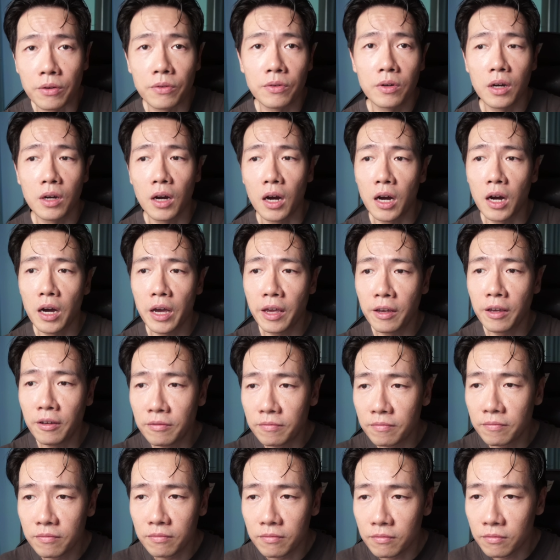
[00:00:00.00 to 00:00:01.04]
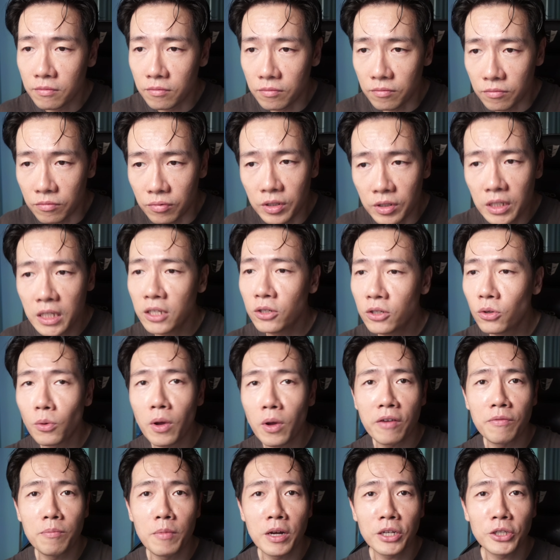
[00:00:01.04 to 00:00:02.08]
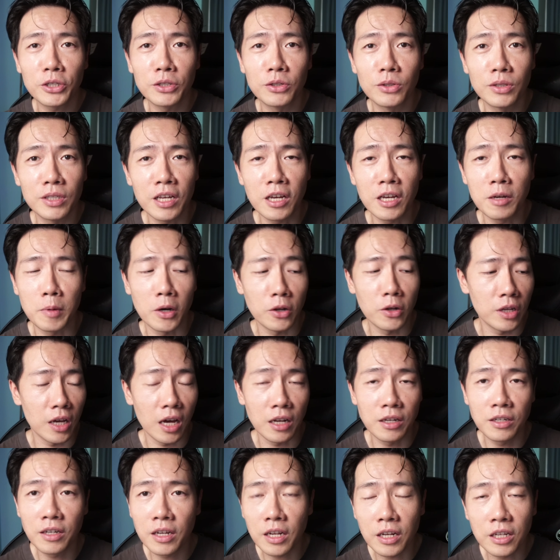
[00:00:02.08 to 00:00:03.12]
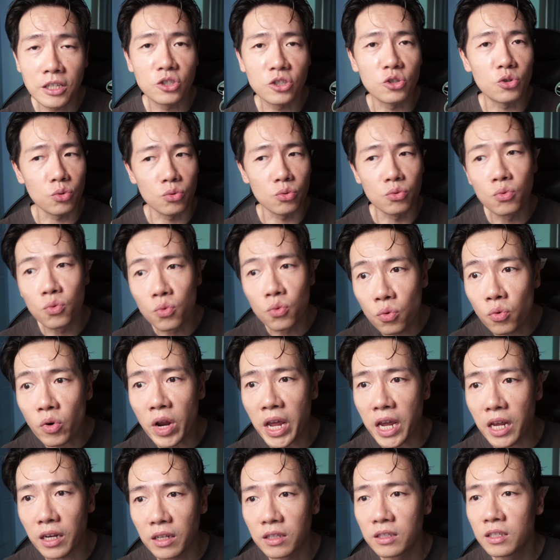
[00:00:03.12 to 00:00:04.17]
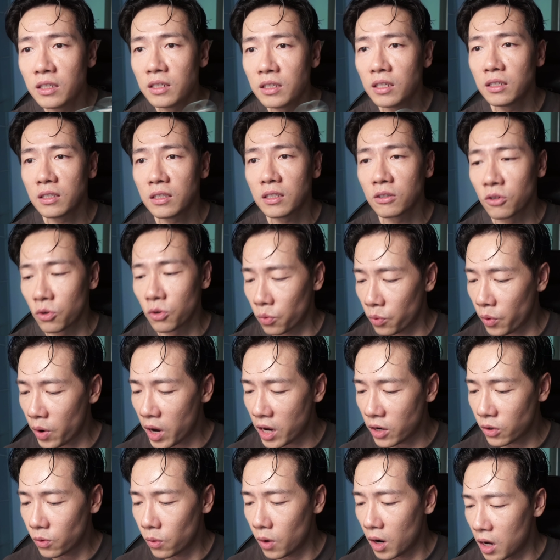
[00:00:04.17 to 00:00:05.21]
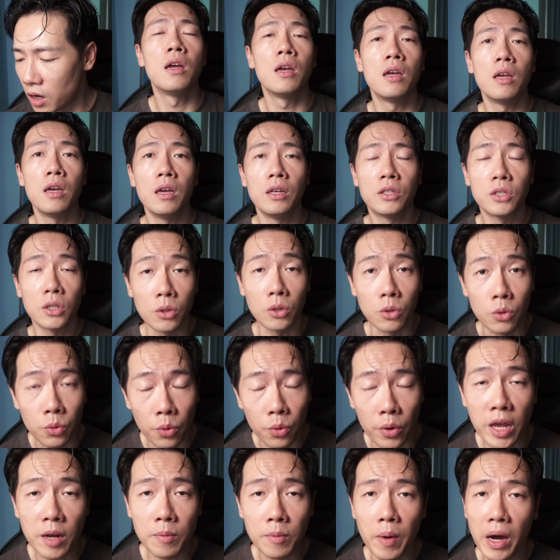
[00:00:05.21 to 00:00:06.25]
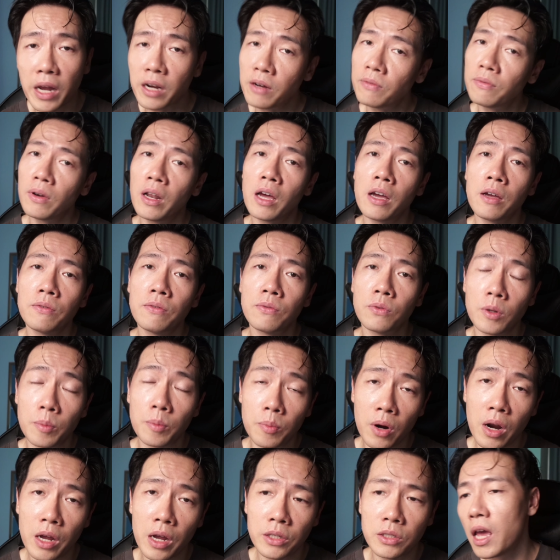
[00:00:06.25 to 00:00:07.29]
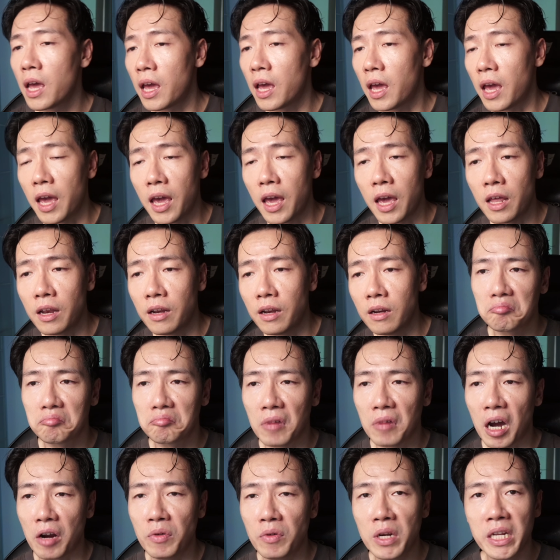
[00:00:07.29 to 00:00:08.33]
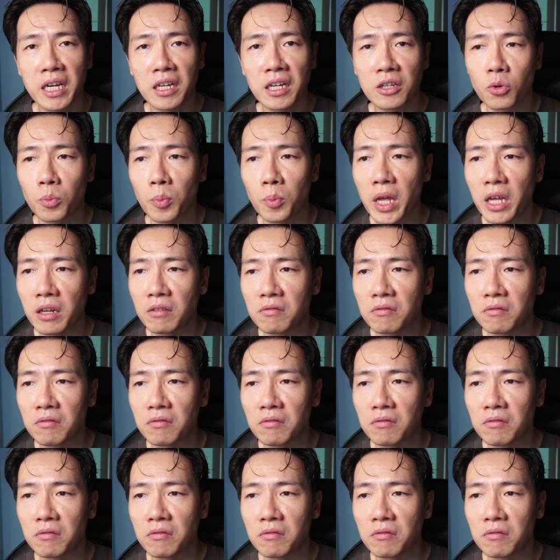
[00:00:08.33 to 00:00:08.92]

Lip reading: I really don't have much to say about it other than it's great. This is a great quad. It's a great bind and fly for the price, and I really can't complain.